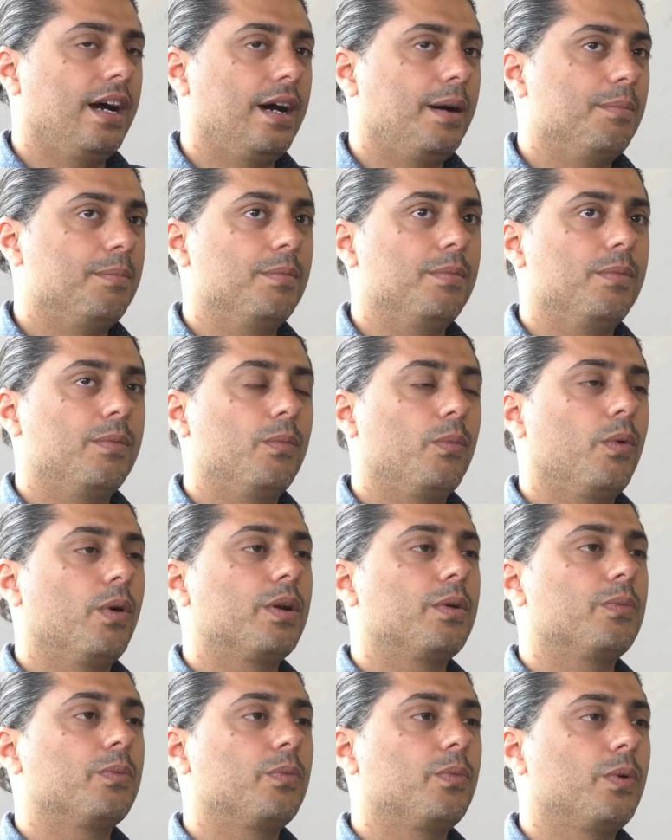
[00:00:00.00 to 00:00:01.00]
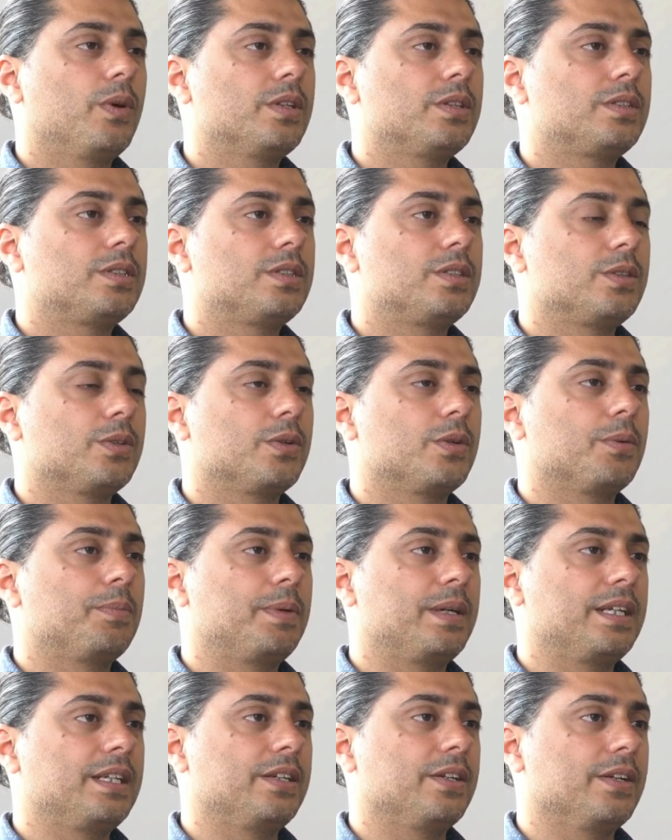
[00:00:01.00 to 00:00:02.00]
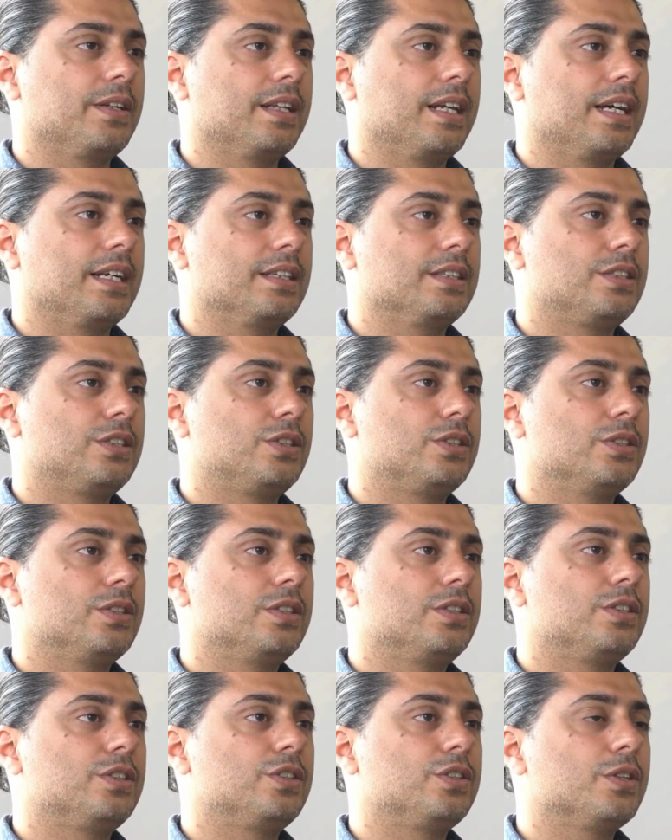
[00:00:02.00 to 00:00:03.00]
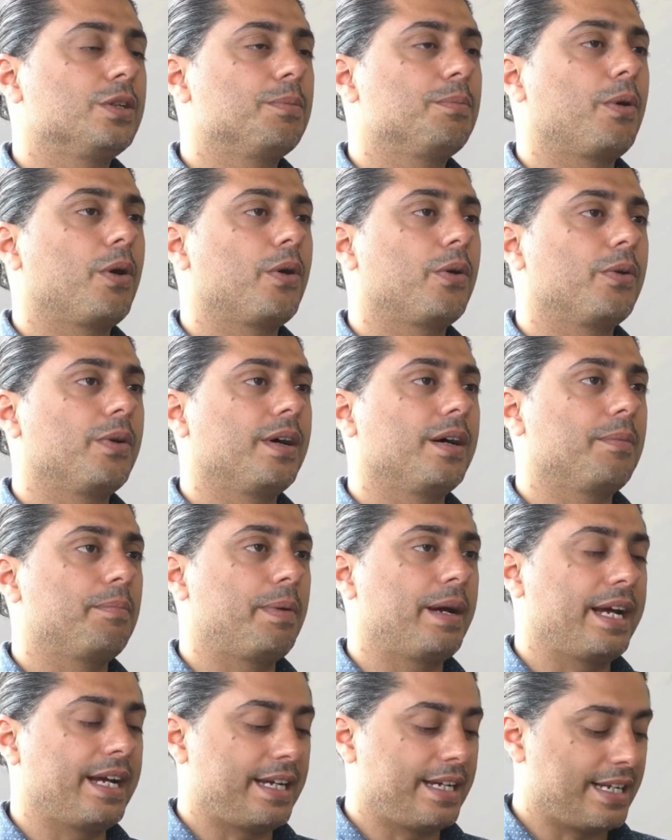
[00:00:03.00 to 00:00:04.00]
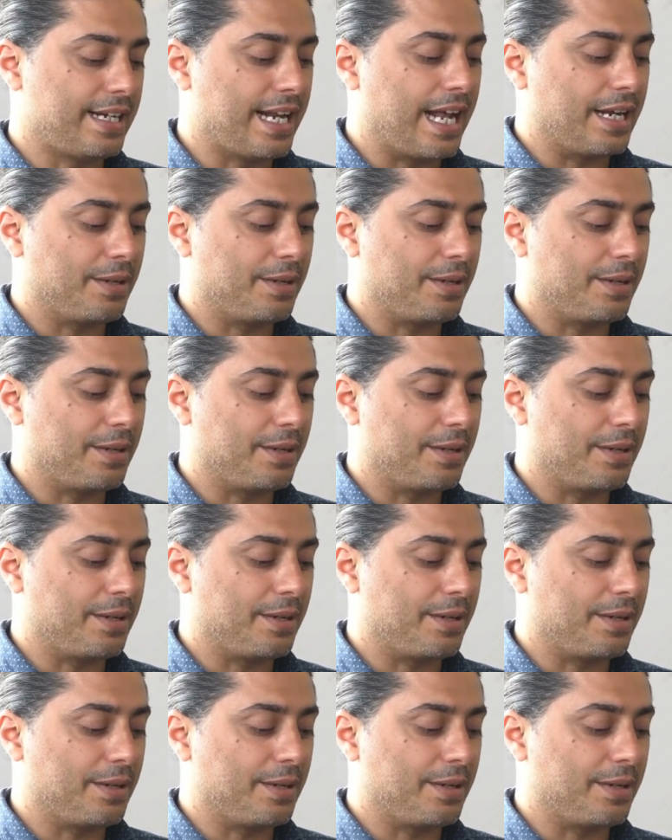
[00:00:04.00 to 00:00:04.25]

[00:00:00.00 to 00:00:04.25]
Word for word: Um, what what's your opinion on that? Should should a borrower pay an